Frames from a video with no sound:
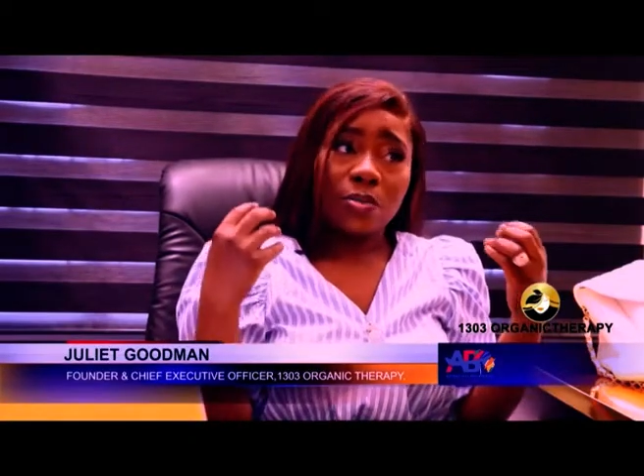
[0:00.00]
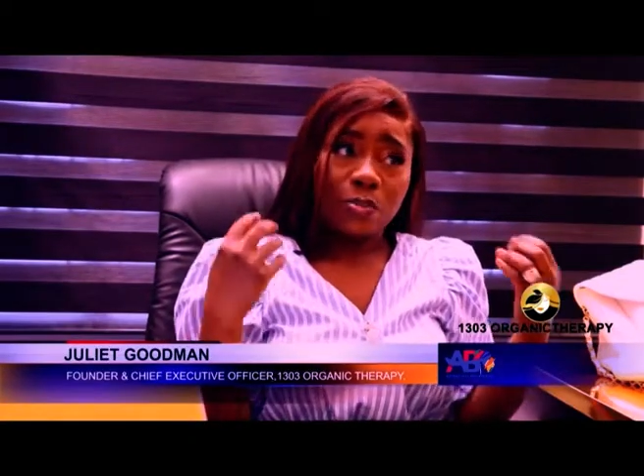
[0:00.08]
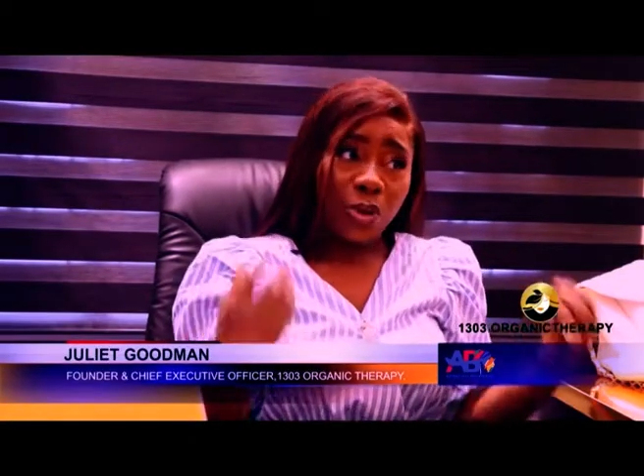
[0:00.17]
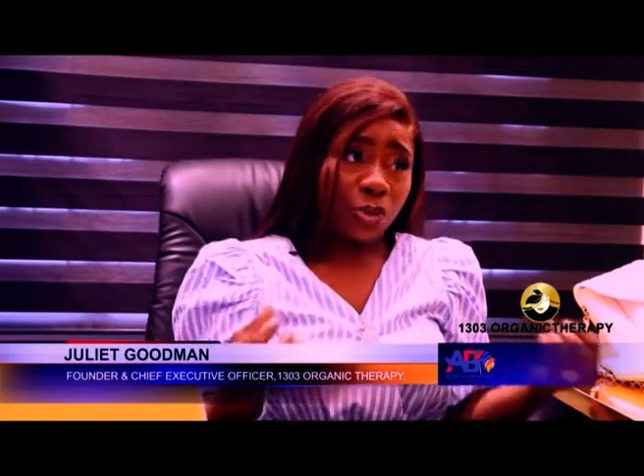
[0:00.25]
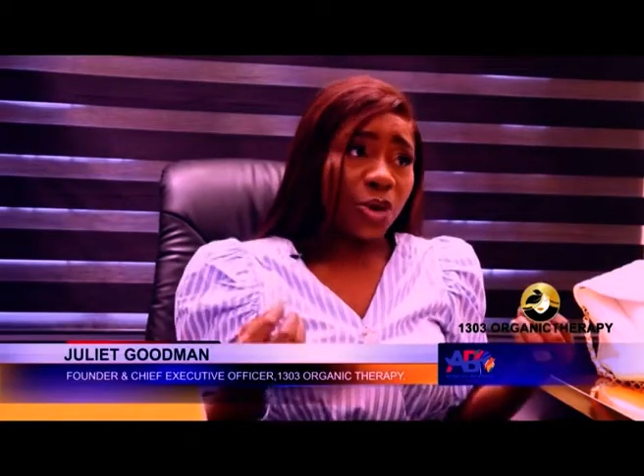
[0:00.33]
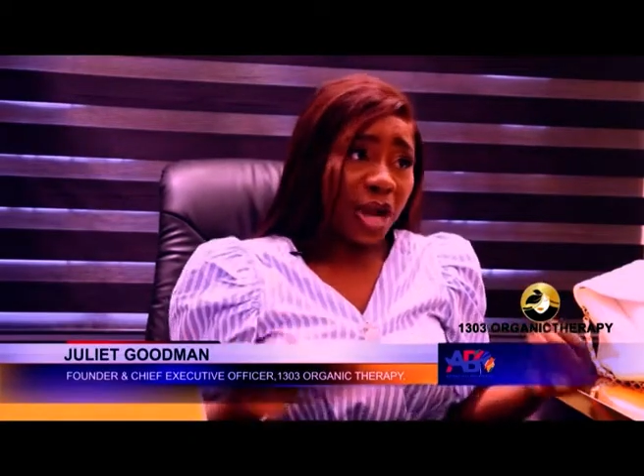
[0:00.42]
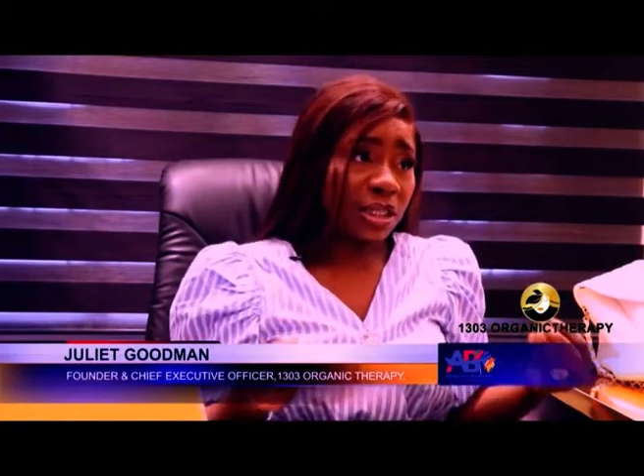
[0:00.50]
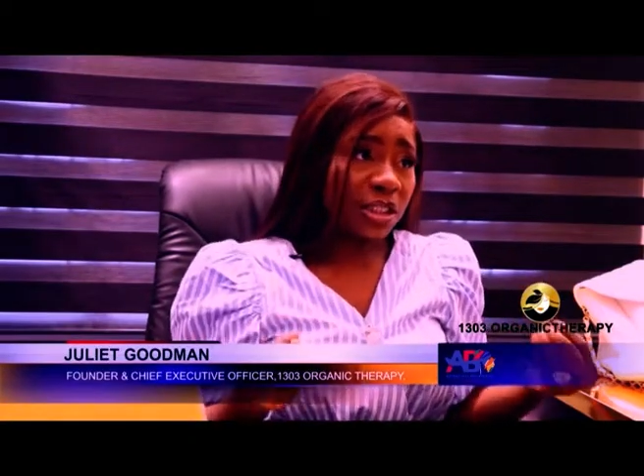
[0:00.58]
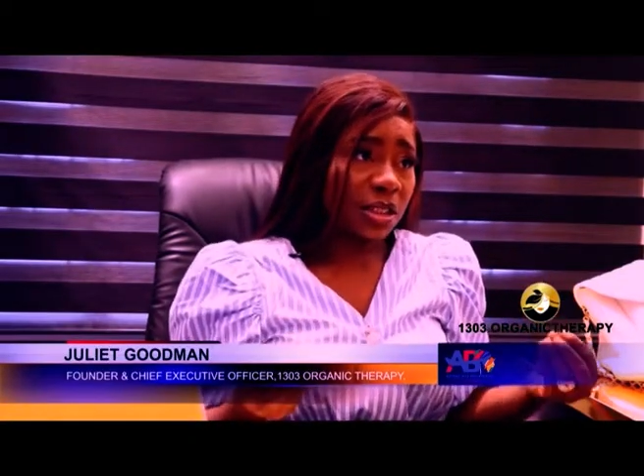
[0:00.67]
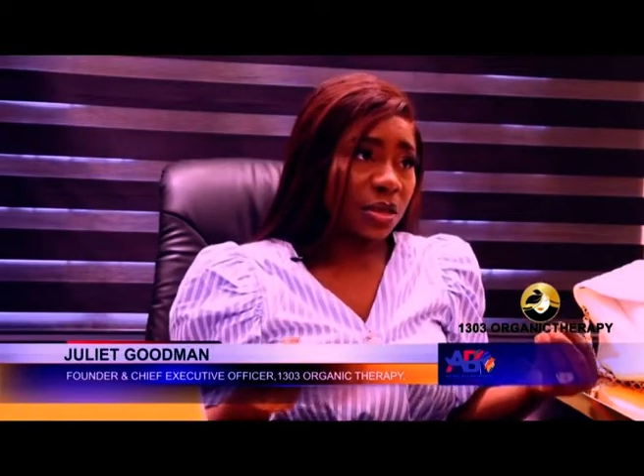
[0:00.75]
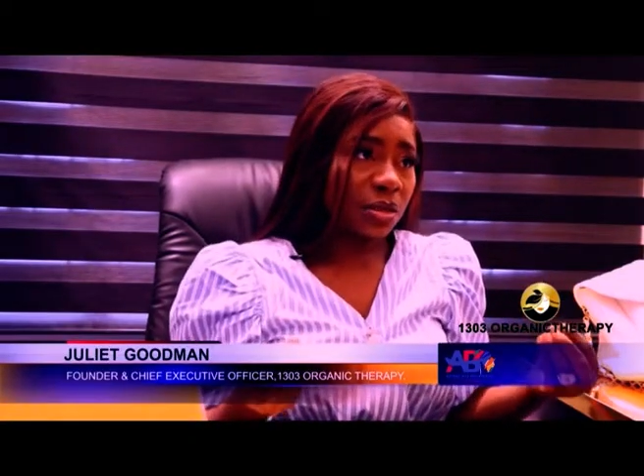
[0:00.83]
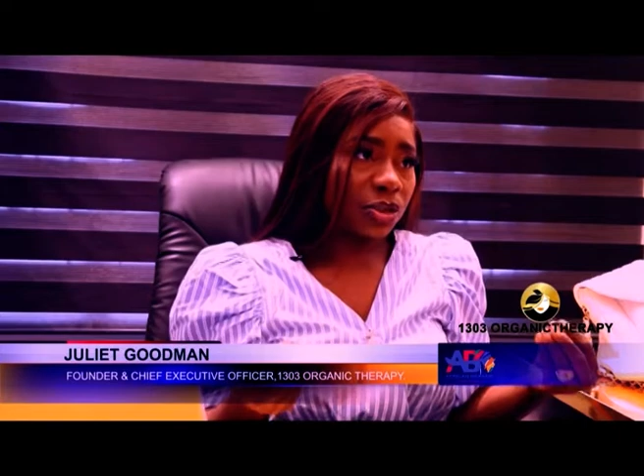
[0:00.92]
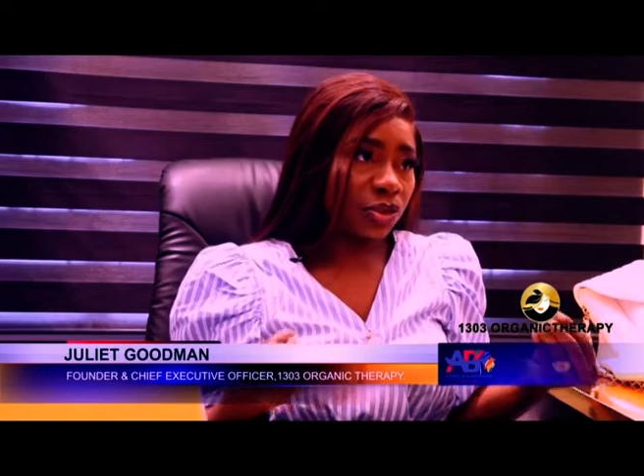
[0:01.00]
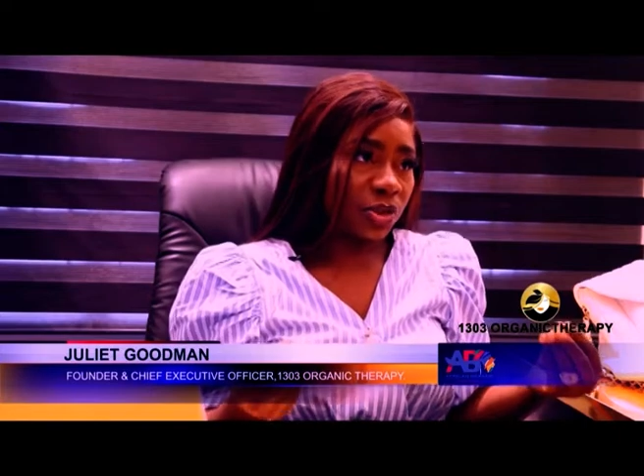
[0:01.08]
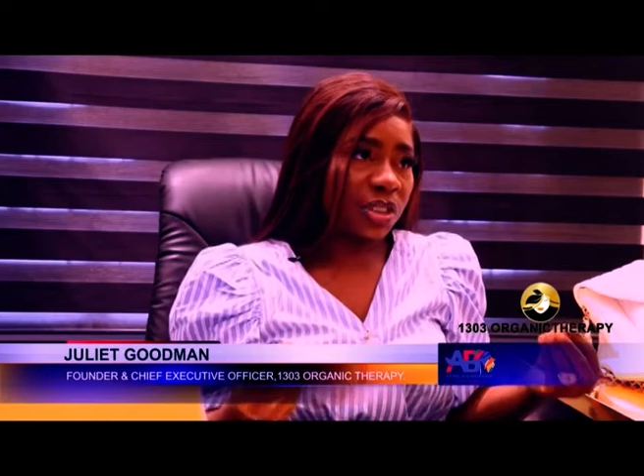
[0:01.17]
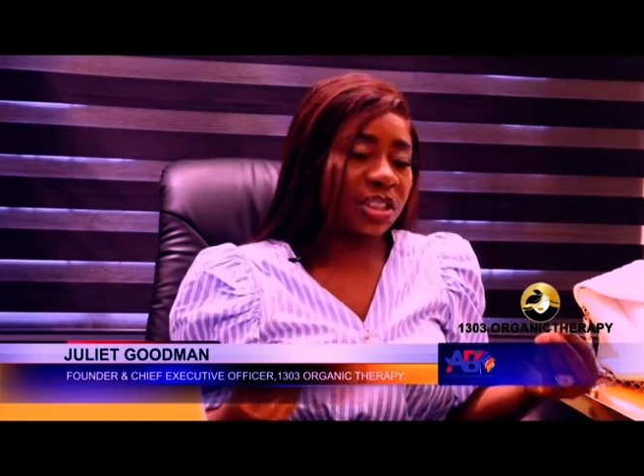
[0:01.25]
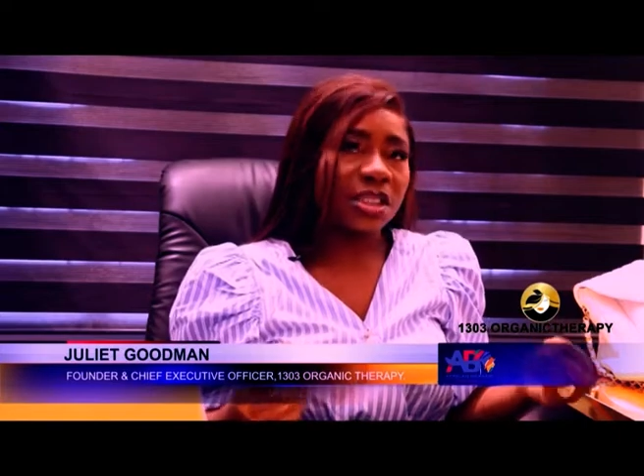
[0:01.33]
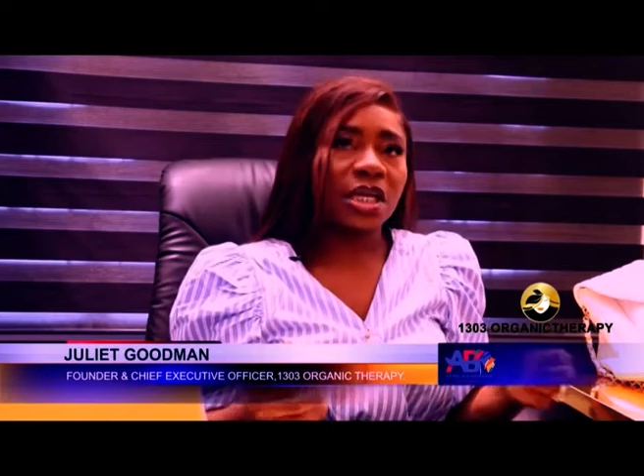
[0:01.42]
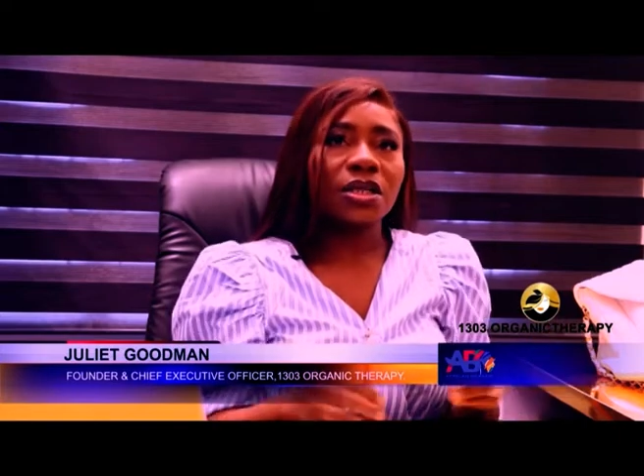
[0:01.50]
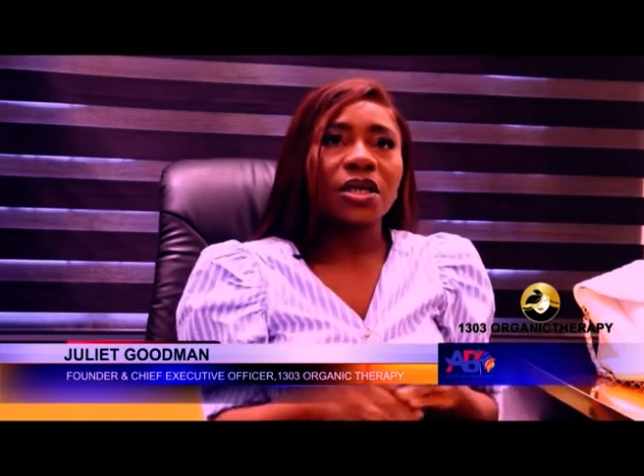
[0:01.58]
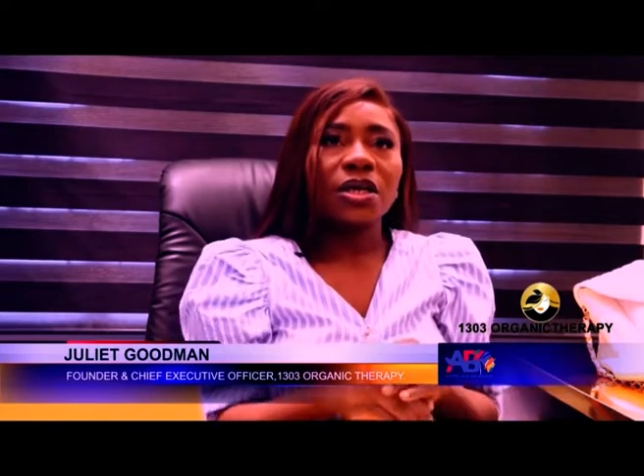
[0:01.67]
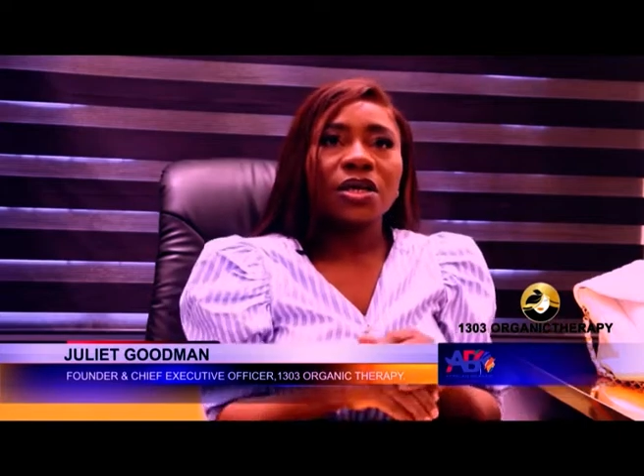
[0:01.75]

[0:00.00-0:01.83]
barriers. Do you understand?